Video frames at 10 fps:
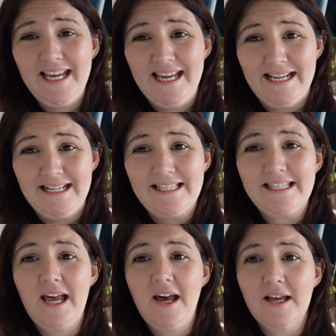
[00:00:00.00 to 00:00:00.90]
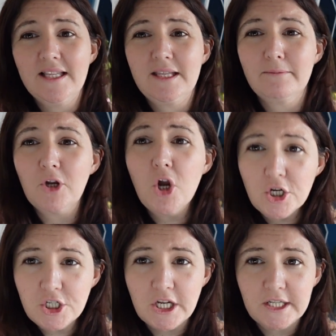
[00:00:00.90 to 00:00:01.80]
is some
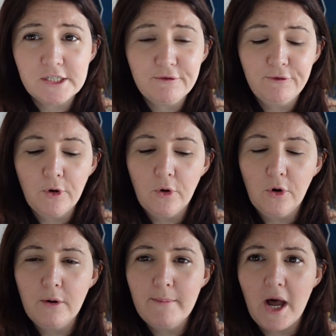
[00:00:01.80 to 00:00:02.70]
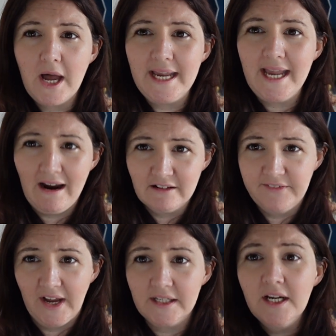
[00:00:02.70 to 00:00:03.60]
cushions for my
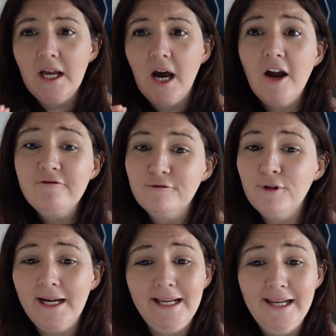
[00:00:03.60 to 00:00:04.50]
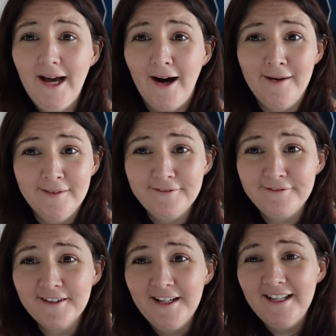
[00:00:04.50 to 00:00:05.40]
caravan. I really
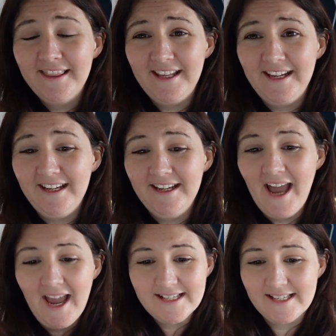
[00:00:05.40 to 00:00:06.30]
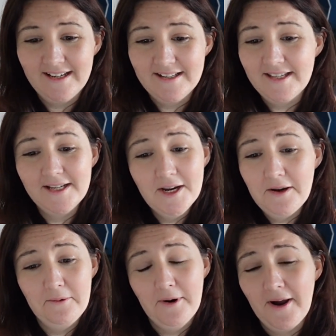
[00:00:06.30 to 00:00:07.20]
love the hexagons. I don't
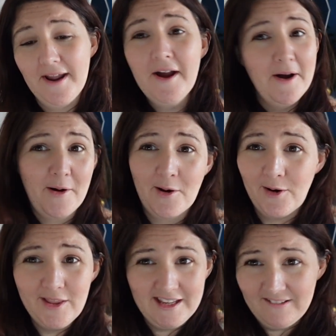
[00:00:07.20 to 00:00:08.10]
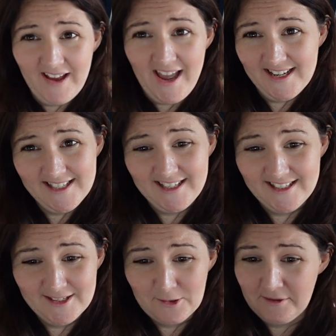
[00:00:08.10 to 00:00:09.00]
know why, I've got a thing for
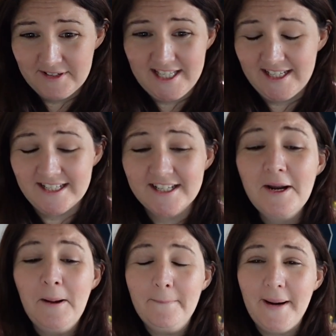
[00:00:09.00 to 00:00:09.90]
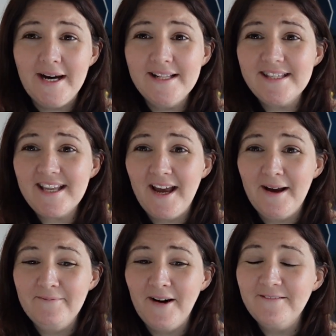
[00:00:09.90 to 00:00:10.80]
hexagons all of a sudden, but
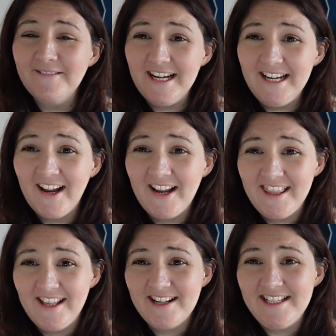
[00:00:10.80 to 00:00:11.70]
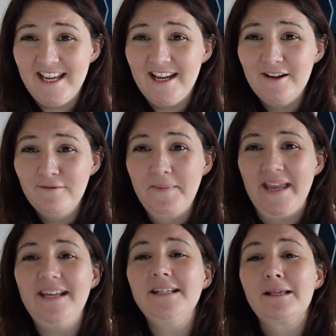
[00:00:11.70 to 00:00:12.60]
I really like the idea of
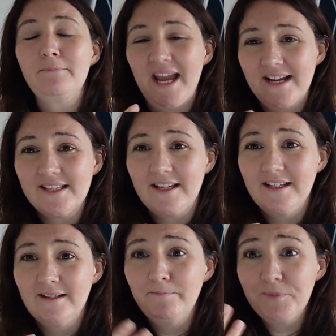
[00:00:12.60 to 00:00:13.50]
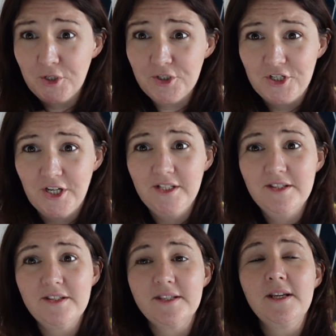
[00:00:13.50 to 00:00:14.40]
making some hexagon
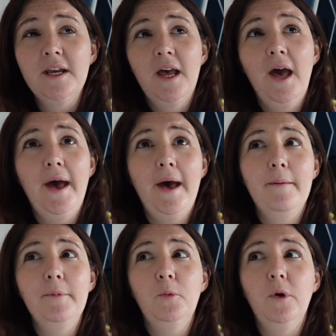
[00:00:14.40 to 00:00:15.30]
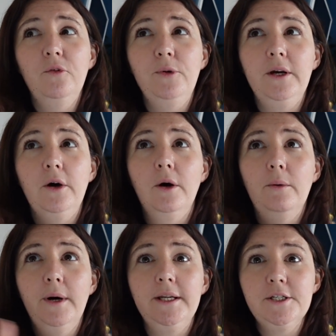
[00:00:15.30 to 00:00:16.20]
cushions. What have we got?
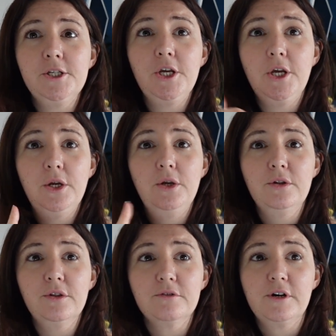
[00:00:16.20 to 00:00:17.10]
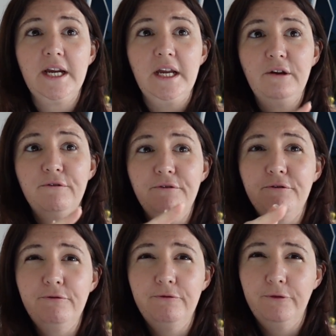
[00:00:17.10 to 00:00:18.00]
1, 2, 3,
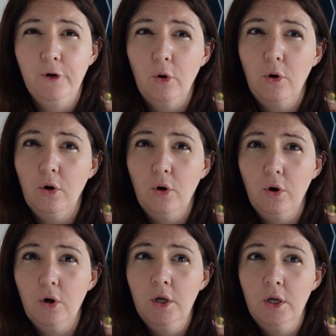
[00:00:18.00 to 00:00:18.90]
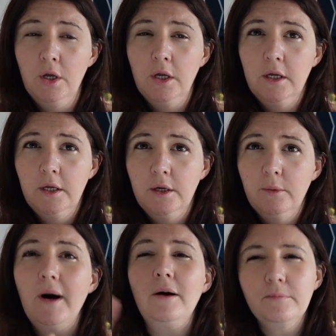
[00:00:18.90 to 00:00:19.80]
4,
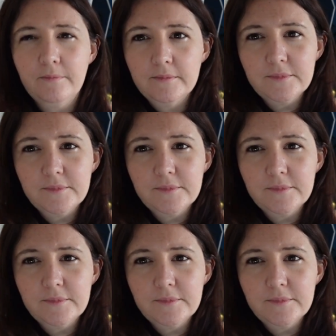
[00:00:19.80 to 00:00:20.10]
well,